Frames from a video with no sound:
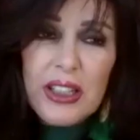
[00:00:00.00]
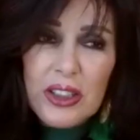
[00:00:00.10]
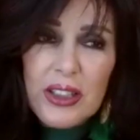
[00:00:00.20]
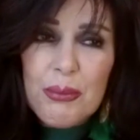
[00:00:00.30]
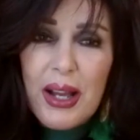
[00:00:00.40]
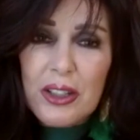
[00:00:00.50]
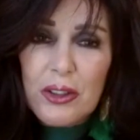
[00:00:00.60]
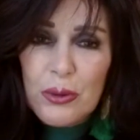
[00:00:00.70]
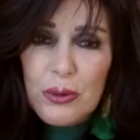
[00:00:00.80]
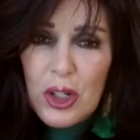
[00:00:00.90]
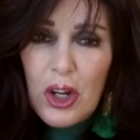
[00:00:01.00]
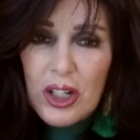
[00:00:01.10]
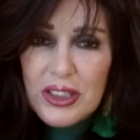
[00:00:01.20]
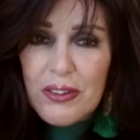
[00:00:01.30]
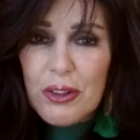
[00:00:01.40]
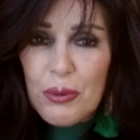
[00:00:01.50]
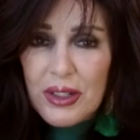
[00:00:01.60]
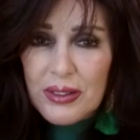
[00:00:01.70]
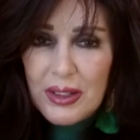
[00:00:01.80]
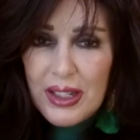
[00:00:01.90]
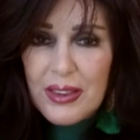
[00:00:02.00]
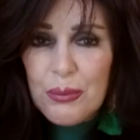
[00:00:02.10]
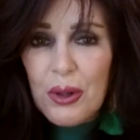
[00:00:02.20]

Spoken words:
good about, you talk to everyone in the